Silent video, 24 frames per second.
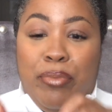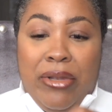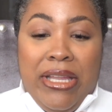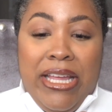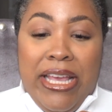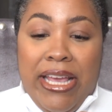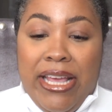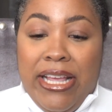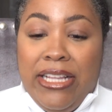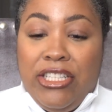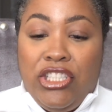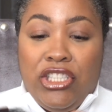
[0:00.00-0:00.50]

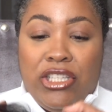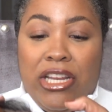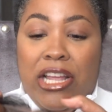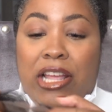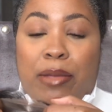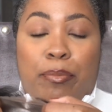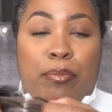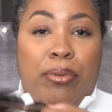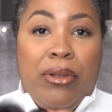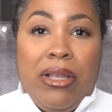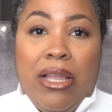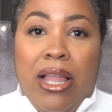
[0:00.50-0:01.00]
bleached,
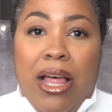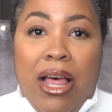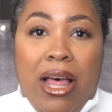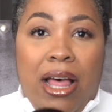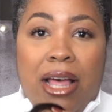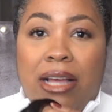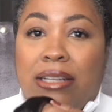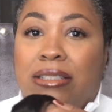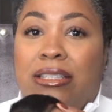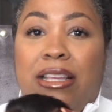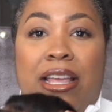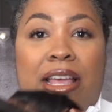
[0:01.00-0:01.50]
it
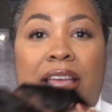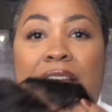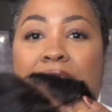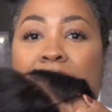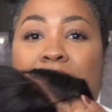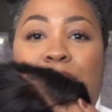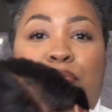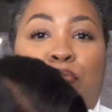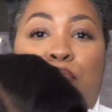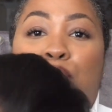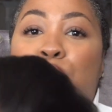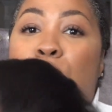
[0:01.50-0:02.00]
plucked,
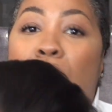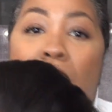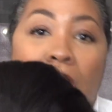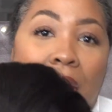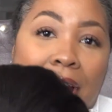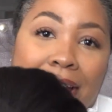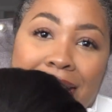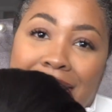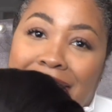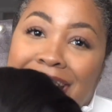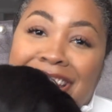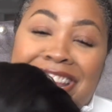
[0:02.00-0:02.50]
it
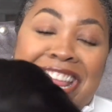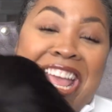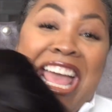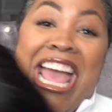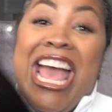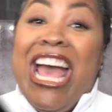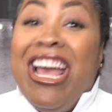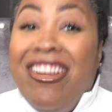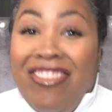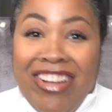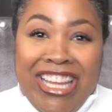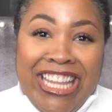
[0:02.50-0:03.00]
parted,
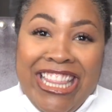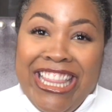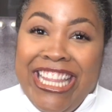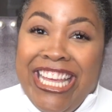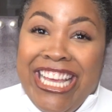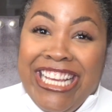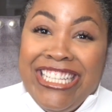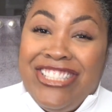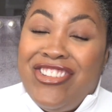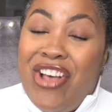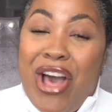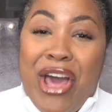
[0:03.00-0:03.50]

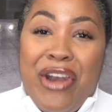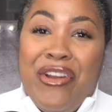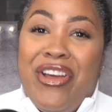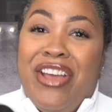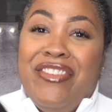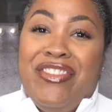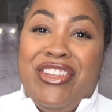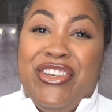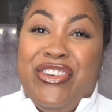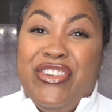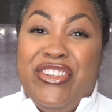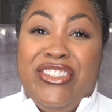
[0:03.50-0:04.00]
everything, so I
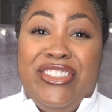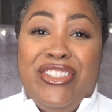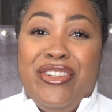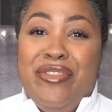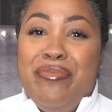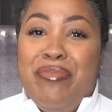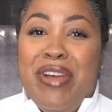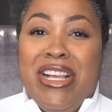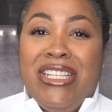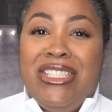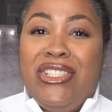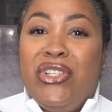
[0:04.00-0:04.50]
don't have to do too
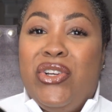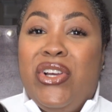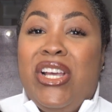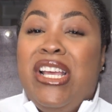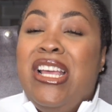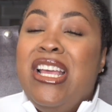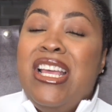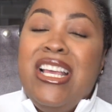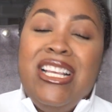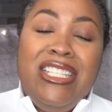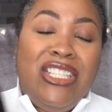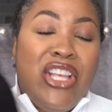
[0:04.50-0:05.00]
much to
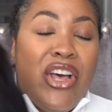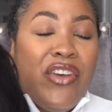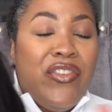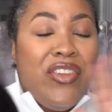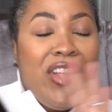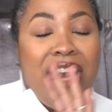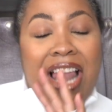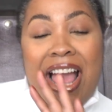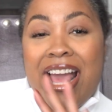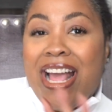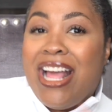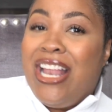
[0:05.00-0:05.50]
it. So if
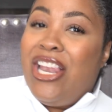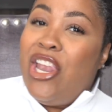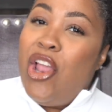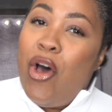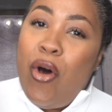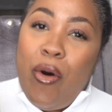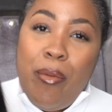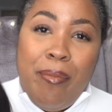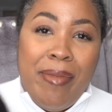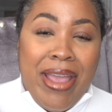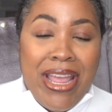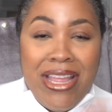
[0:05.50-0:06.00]
you're like a
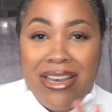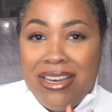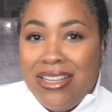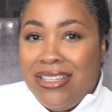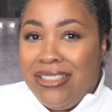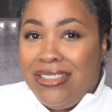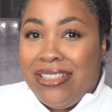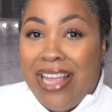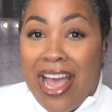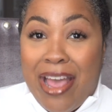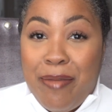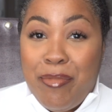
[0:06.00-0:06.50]
low
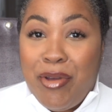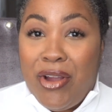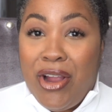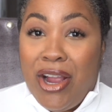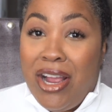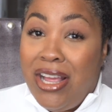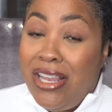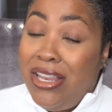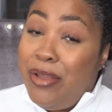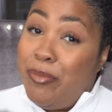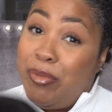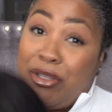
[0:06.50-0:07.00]
maintenance type of
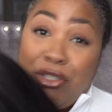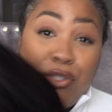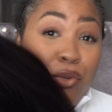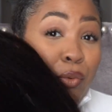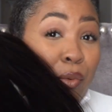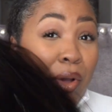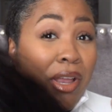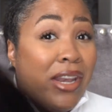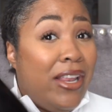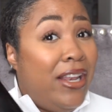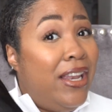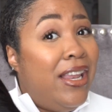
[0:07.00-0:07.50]
girly, but you
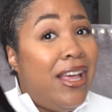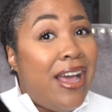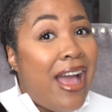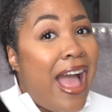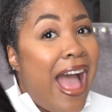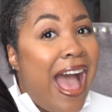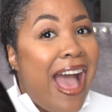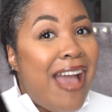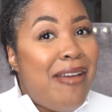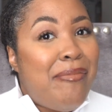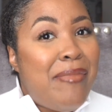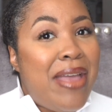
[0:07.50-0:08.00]
want to look
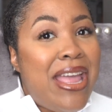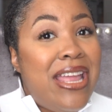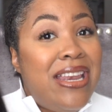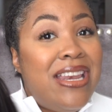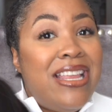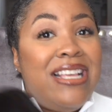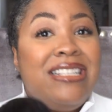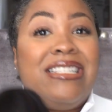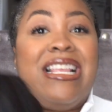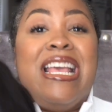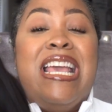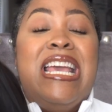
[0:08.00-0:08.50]
high
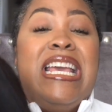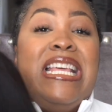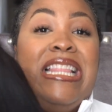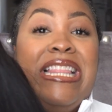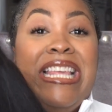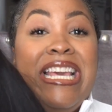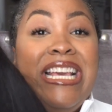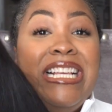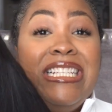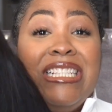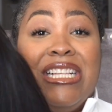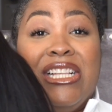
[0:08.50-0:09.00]
maintenance,
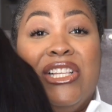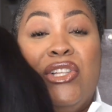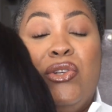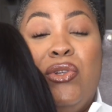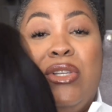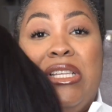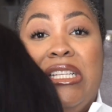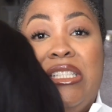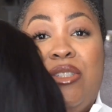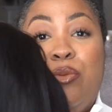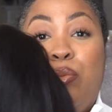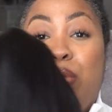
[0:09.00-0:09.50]
these
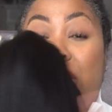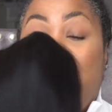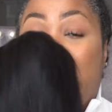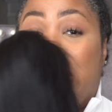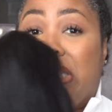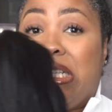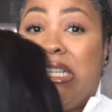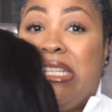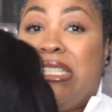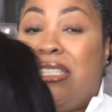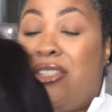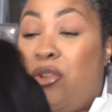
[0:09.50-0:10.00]
glueless
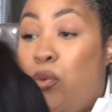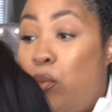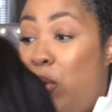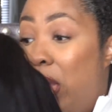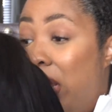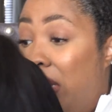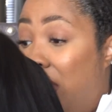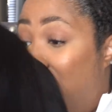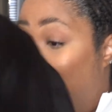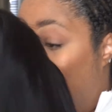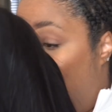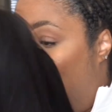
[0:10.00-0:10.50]
wigs is the
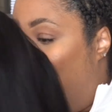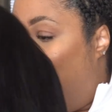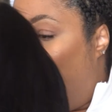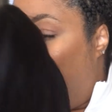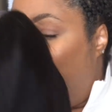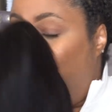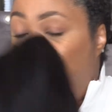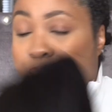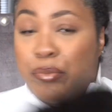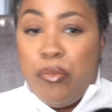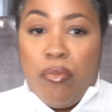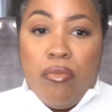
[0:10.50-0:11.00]
way to
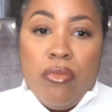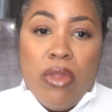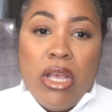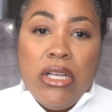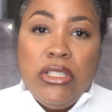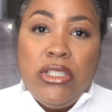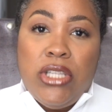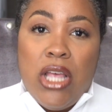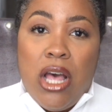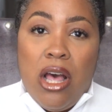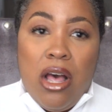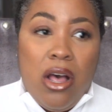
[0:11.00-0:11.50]
go.
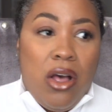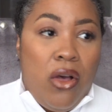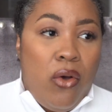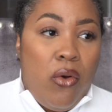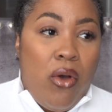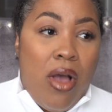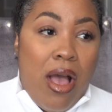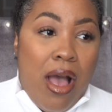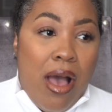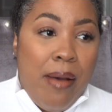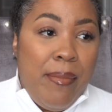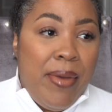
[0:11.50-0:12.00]

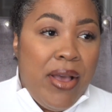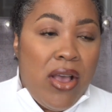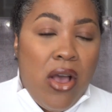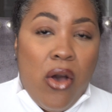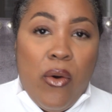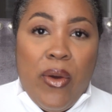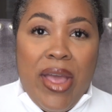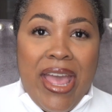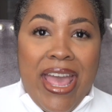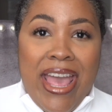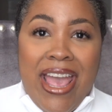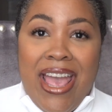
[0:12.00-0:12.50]
So I'm gonna
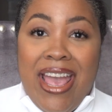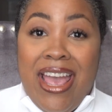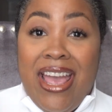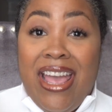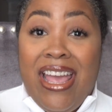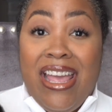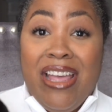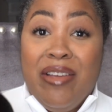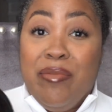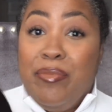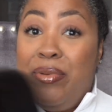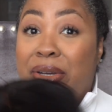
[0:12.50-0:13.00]
go
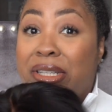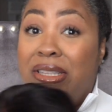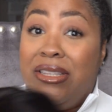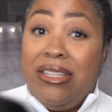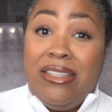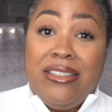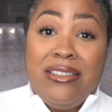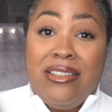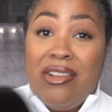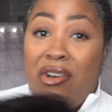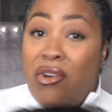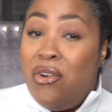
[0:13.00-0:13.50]
ahead and put
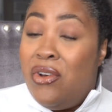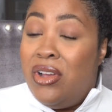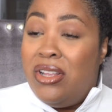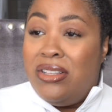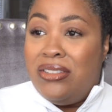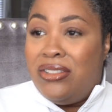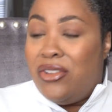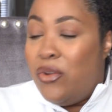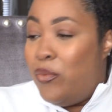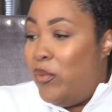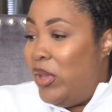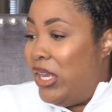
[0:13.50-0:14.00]
this
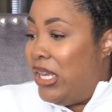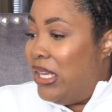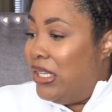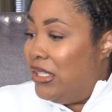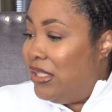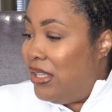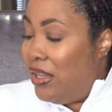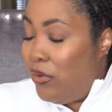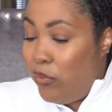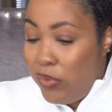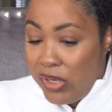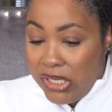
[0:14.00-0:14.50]
on so we can
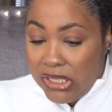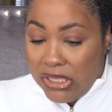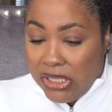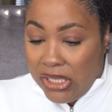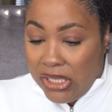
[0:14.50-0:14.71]
see what it's